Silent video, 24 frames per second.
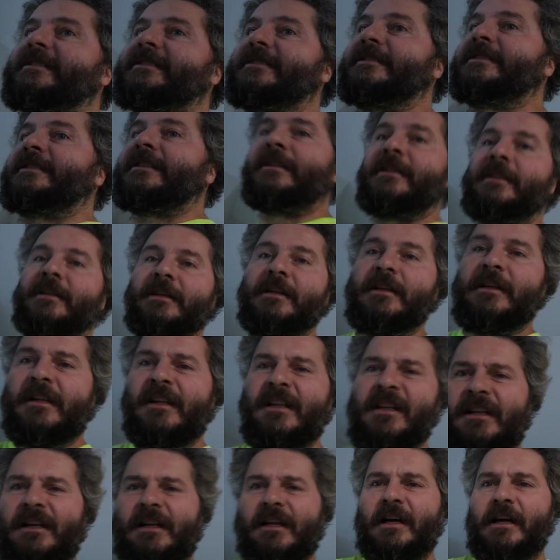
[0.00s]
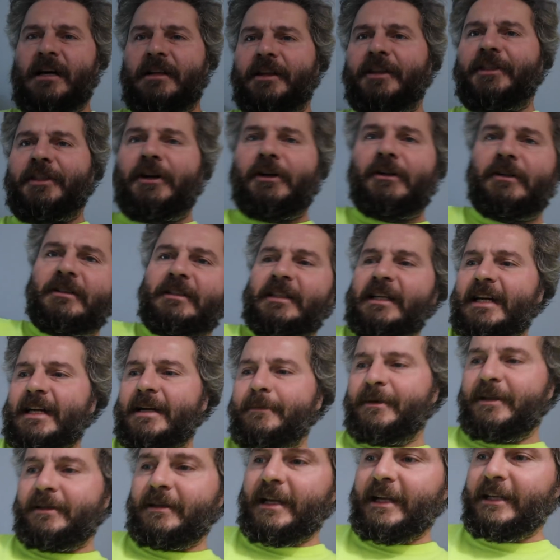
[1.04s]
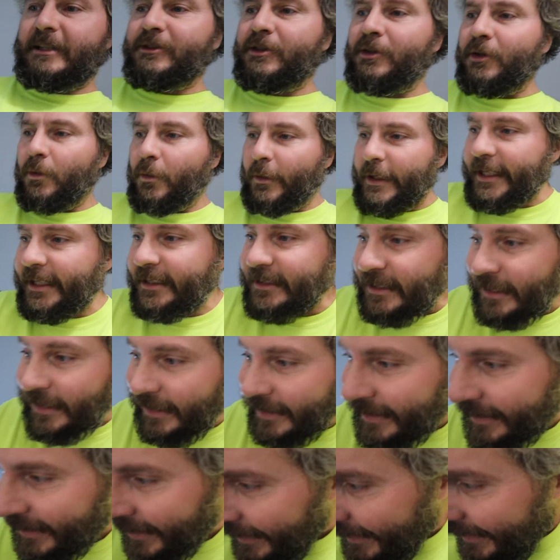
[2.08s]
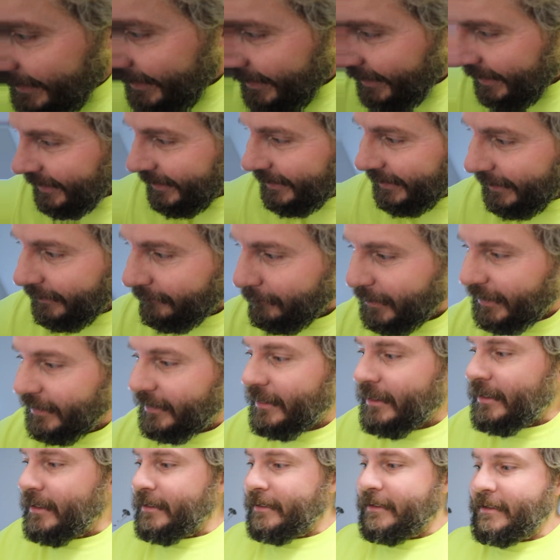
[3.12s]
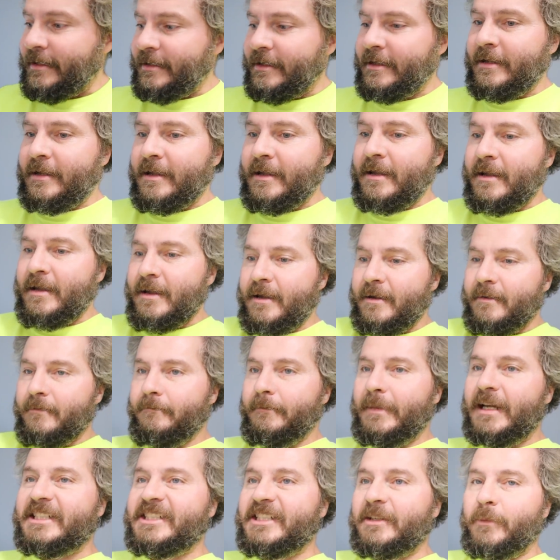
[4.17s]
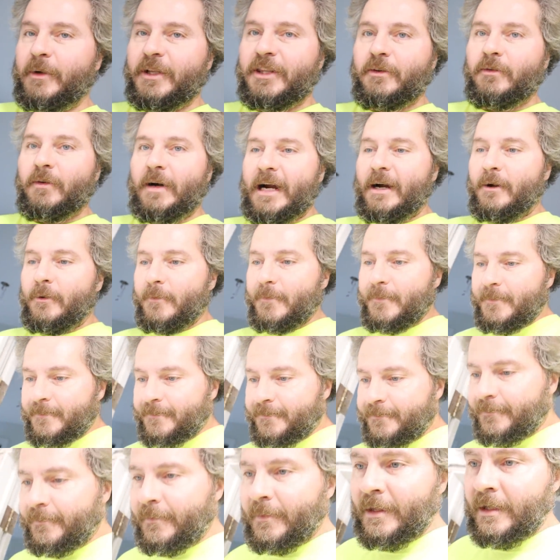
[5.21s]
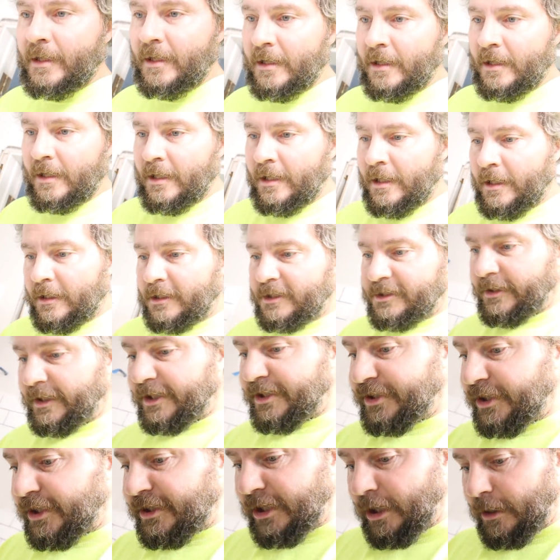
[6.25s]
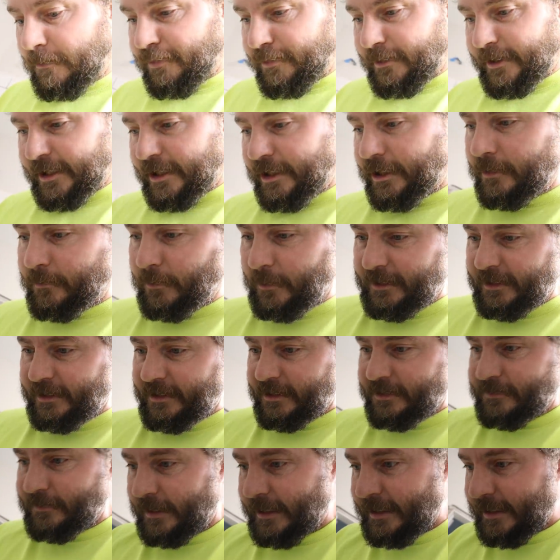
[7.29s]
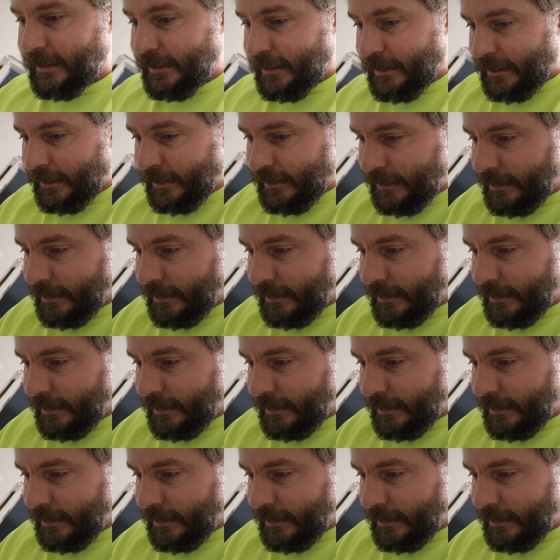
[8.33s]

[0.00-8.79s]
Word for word: this is uh, the third time in like two weeks that I've been messing with grout. So I should go pretty good with this, right?